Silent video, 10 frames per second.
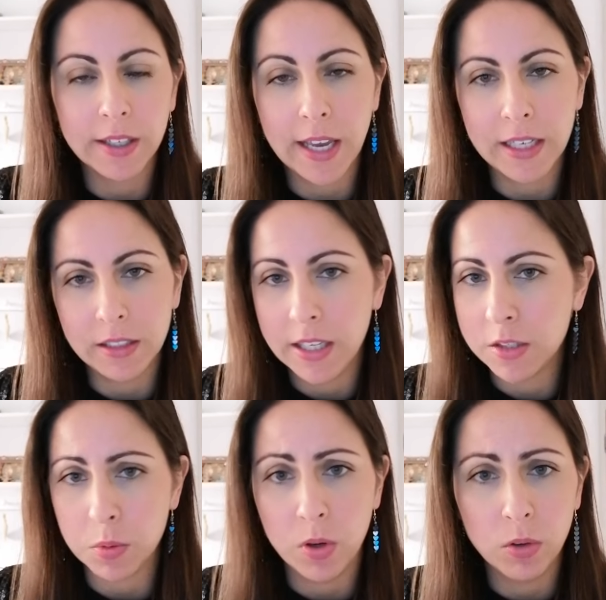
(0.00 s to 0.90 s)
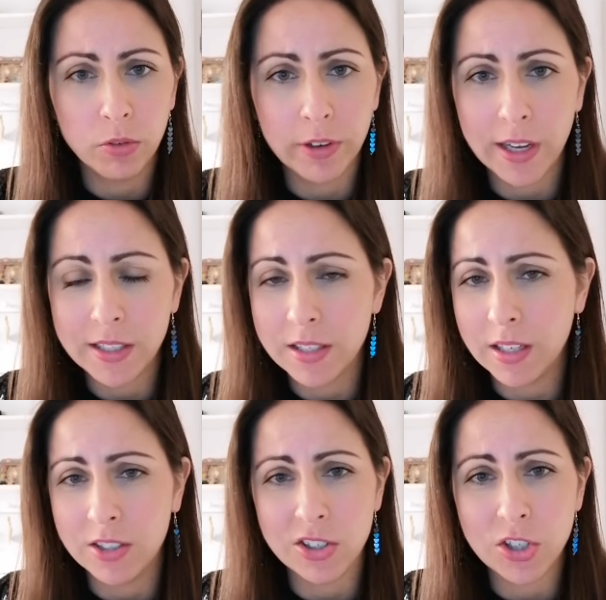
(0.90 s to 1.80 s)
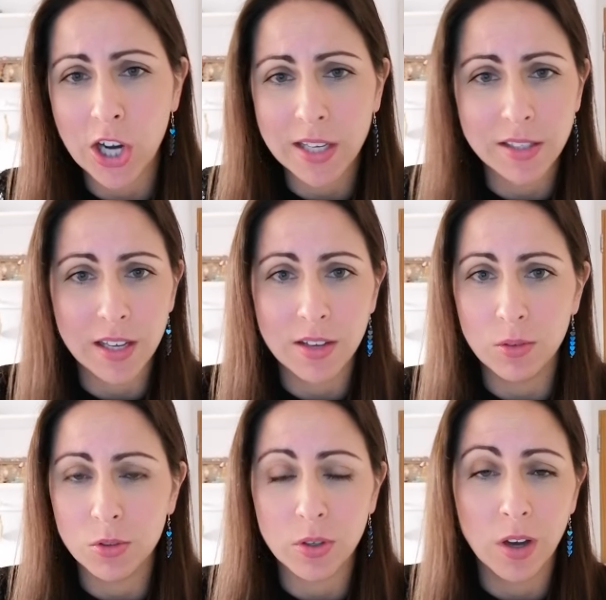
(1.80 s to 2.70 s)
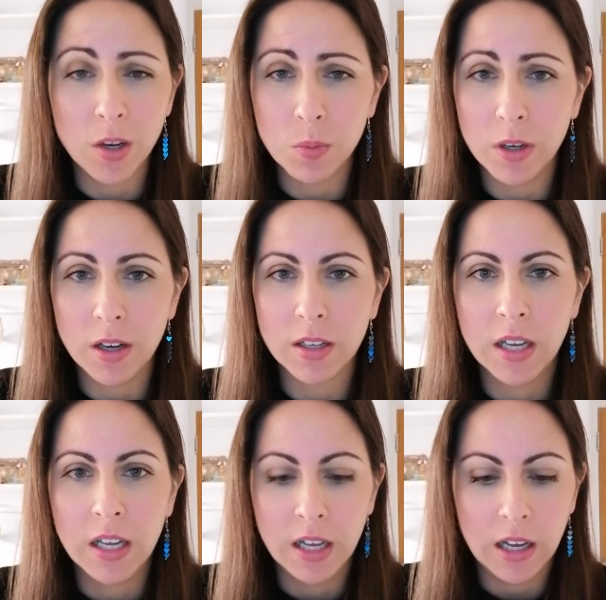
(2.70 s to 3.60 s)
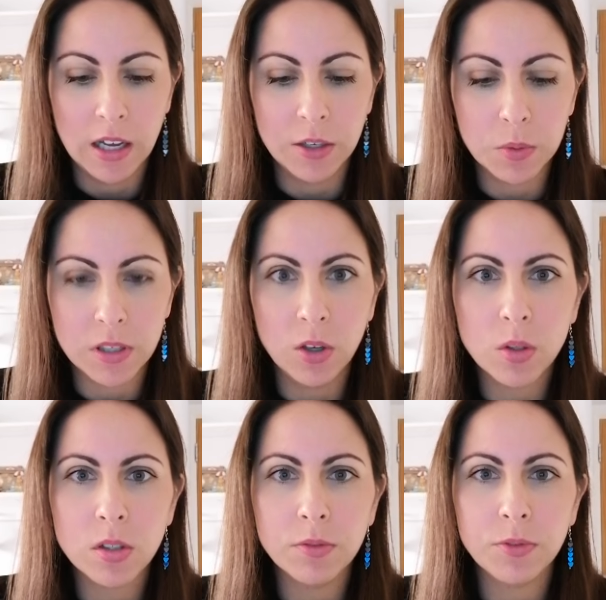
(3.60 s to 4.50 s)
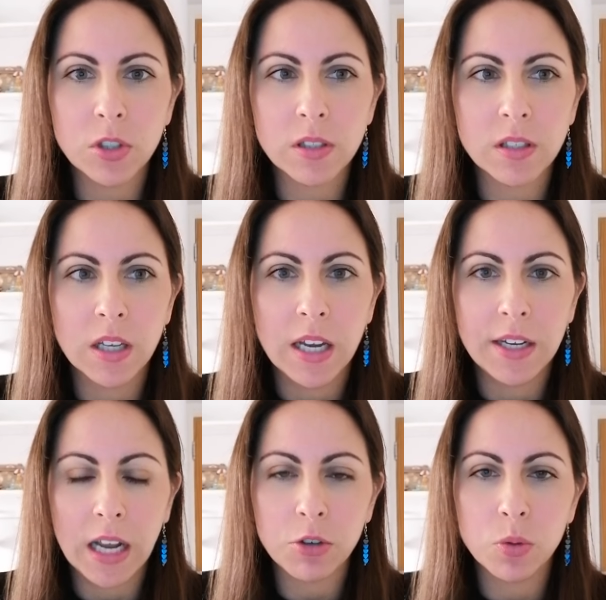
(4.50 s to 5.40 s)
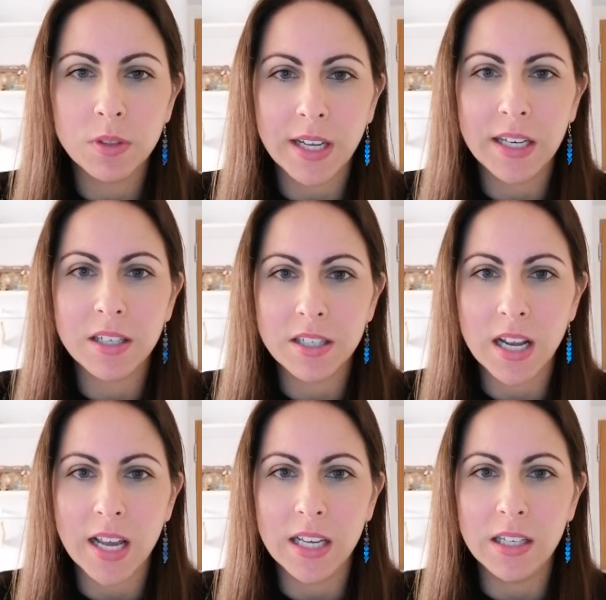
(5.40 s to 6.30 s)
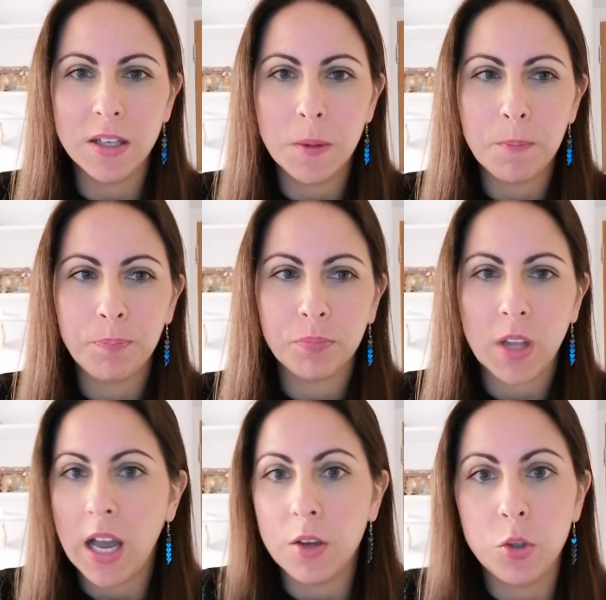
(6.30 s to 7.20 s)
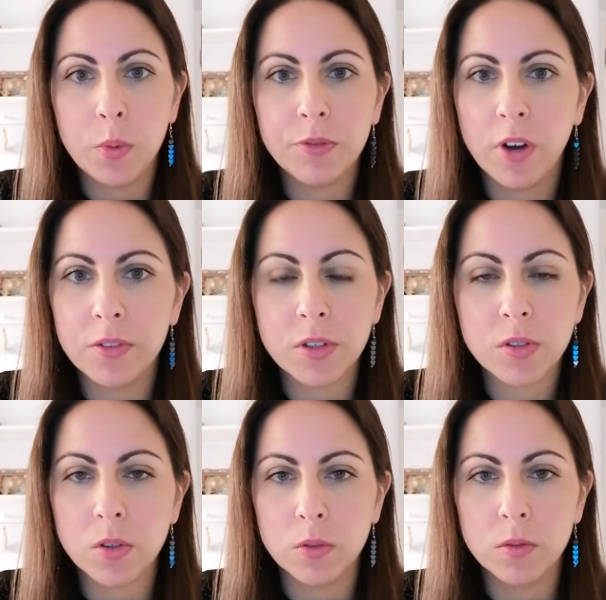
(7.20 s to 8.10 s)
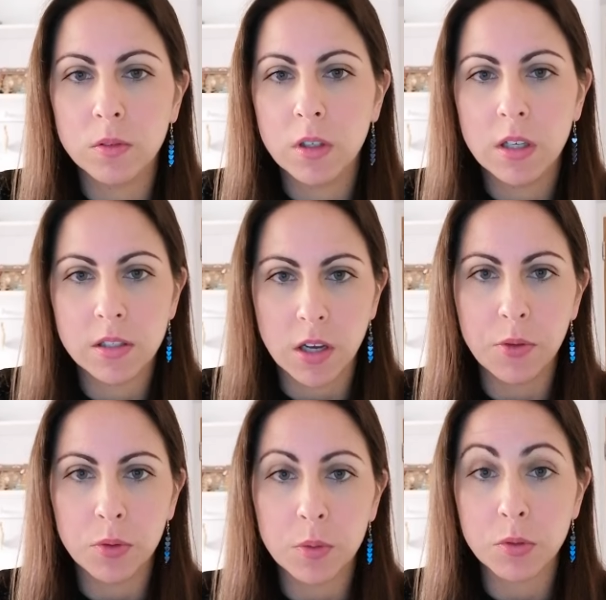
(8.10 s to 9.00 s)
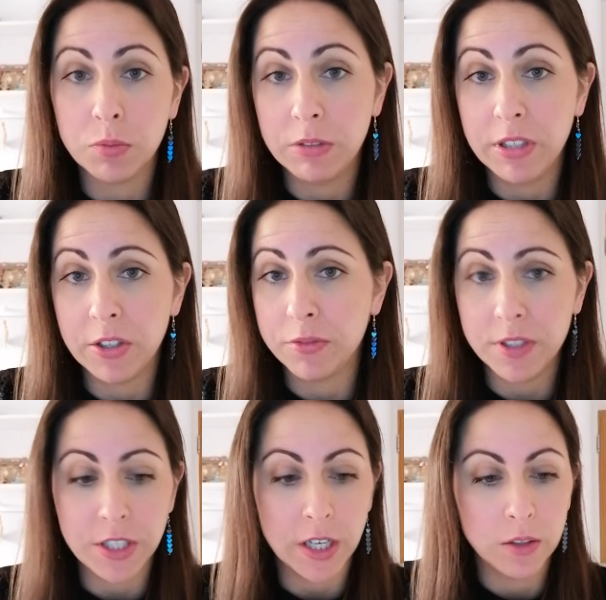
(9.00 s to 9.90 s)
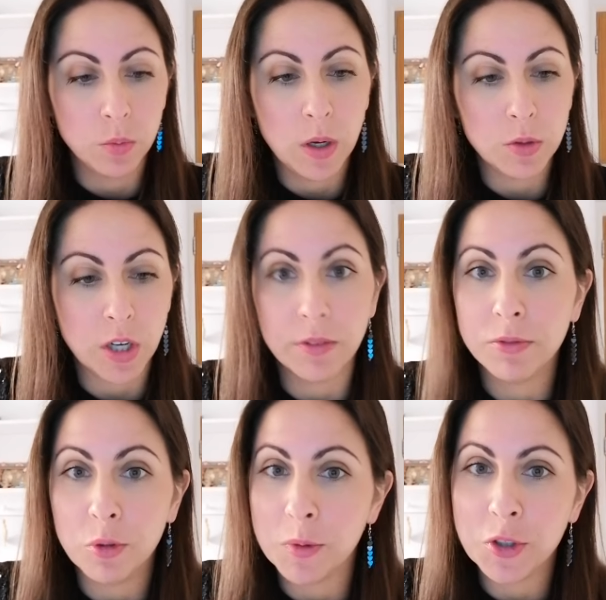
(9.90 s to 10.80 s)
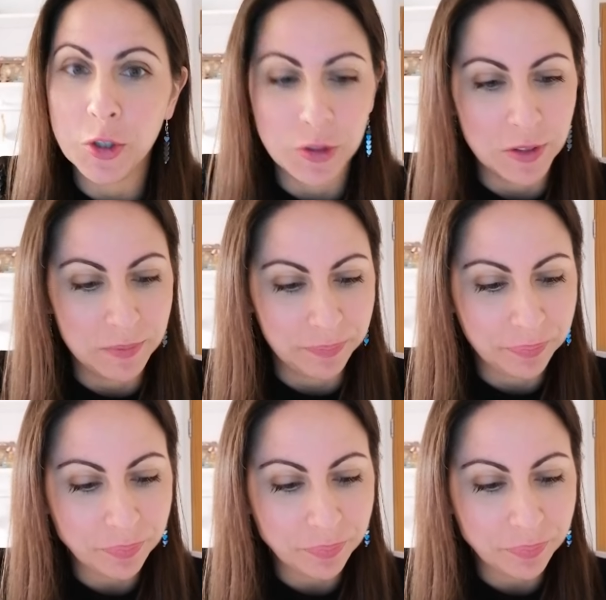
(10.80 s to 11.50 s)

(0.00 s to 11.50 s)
Again, kids were congregating and just chatting or doing homework. And it was a lot of just natural day-to-day how you would find the school. So I thought that was a really, really good video. Well done, former student.